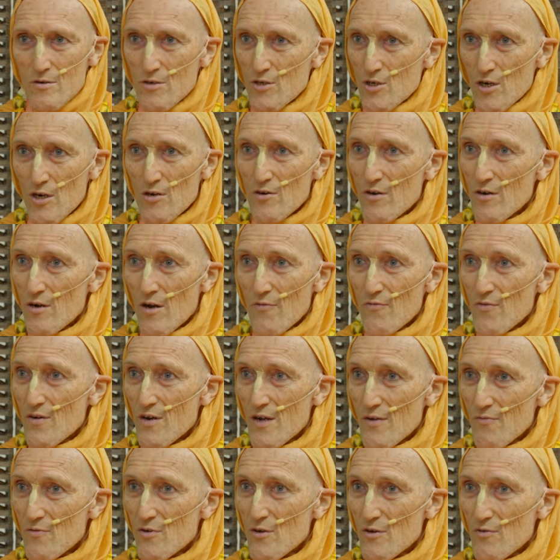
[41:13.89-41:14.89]
Children
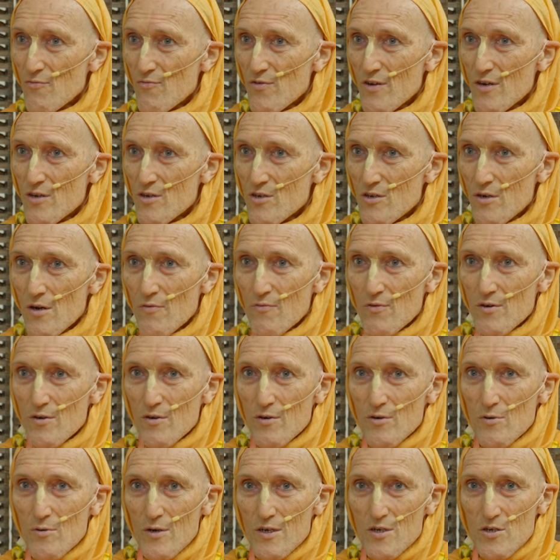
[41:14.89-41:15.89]
often have good
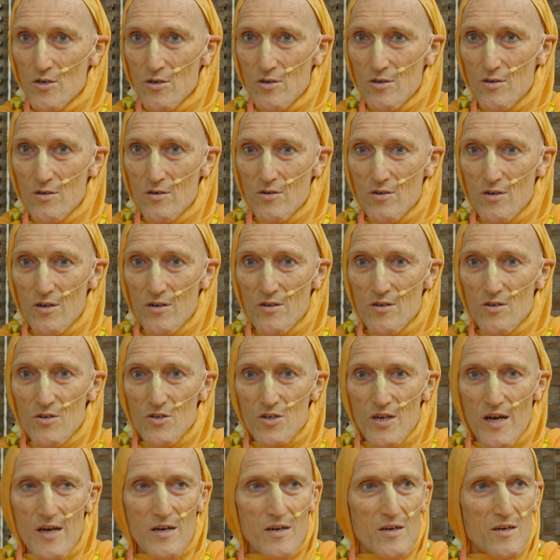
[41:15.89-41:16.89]
philosophical questions, and the
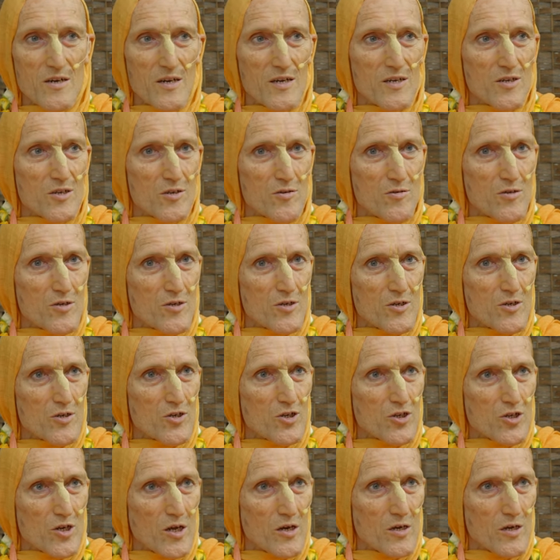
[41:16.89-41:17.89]
standard answer is
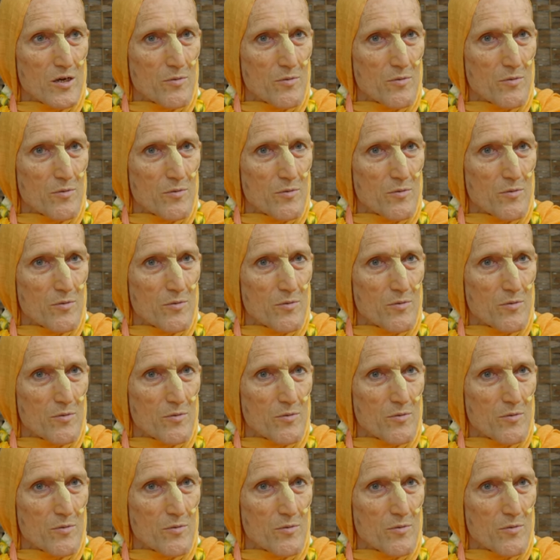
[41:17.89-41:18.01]
just shut